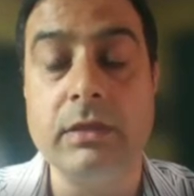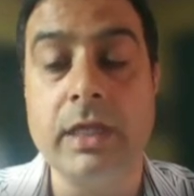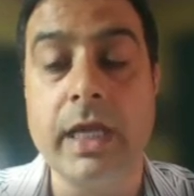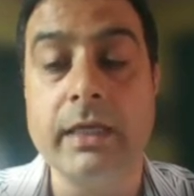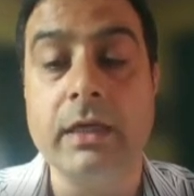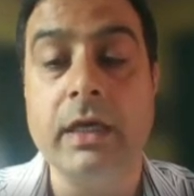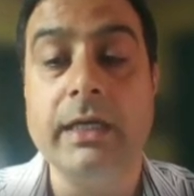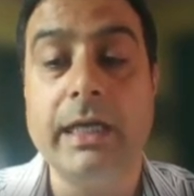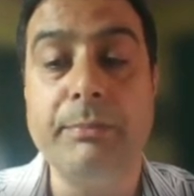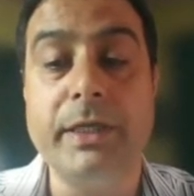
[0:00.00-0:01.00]
like
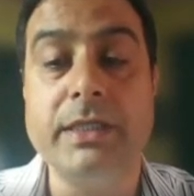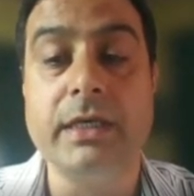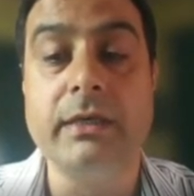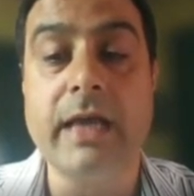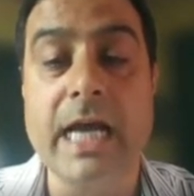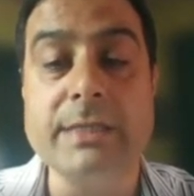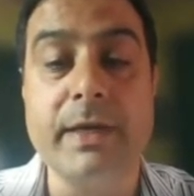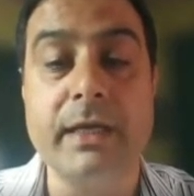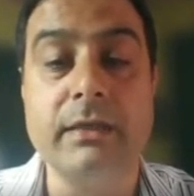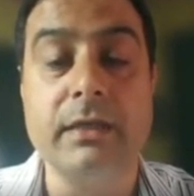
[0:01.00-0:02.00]
temperature
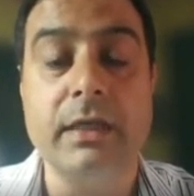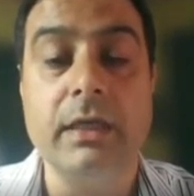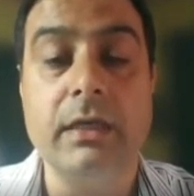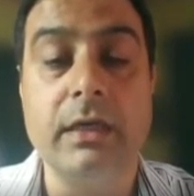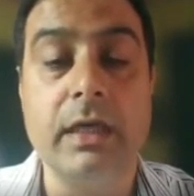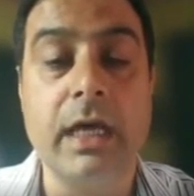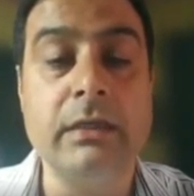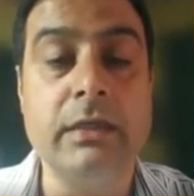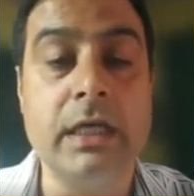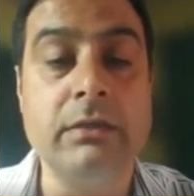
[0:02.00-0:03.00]
aspect,
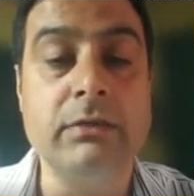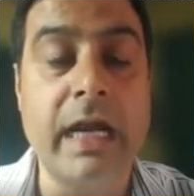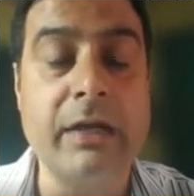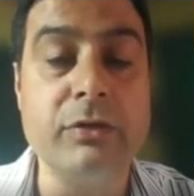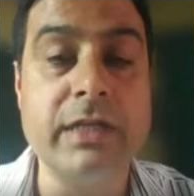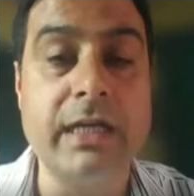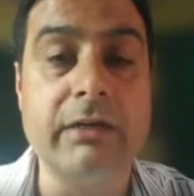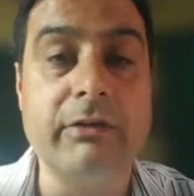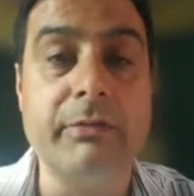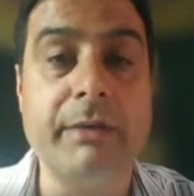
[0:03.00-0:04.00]
and land use land
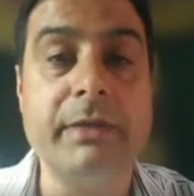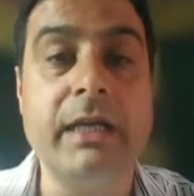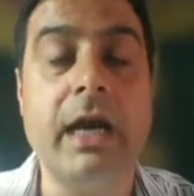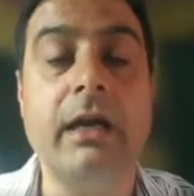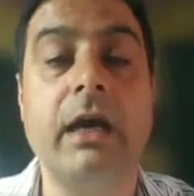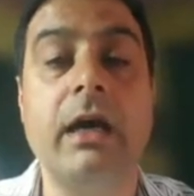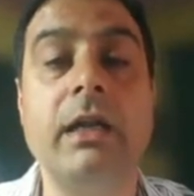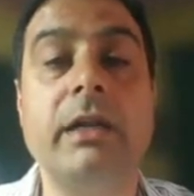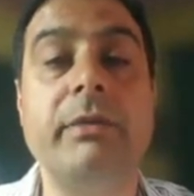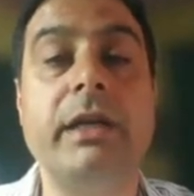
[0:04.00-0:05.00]
cover map. Then
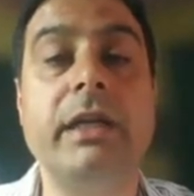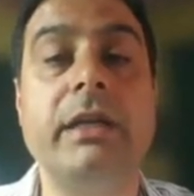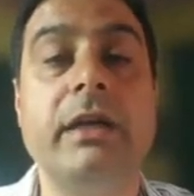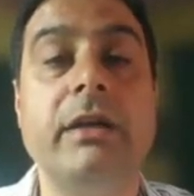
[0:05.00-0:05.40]
ultimately